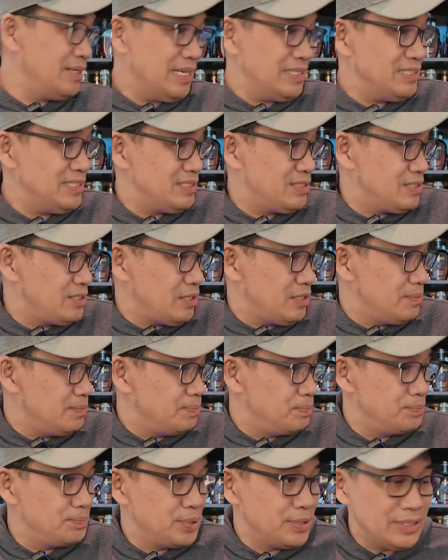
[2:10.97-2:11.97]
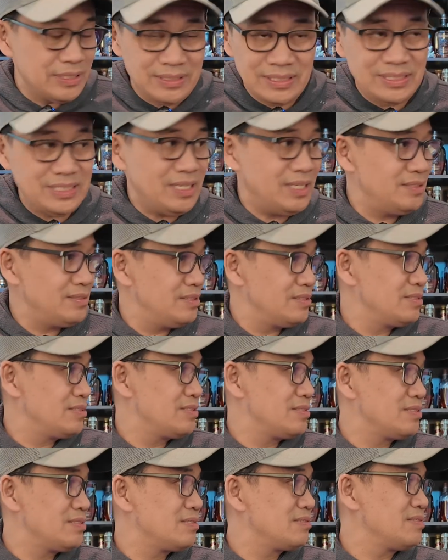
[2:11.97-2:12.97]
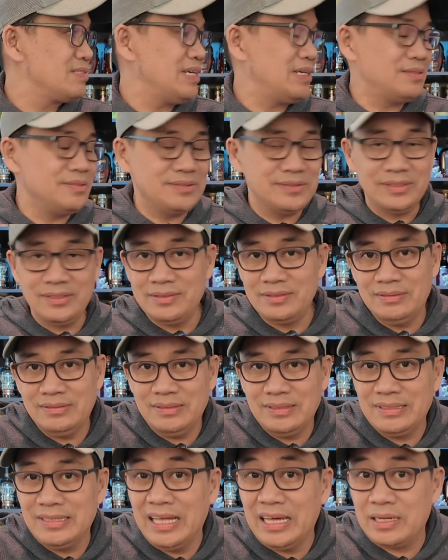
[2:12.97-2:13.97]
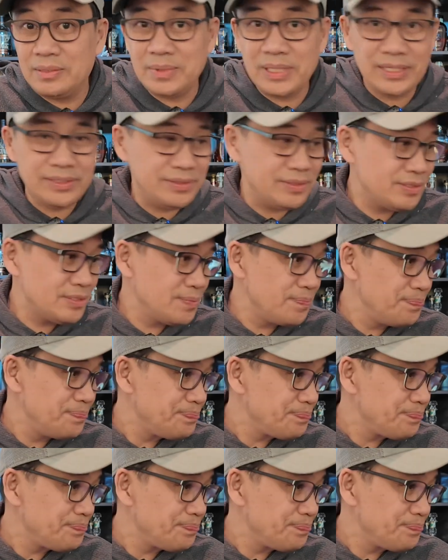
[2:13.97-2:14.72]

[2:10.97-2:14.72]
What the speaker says: I need to start pulling these out. There's, I don't know, a lot of bottles.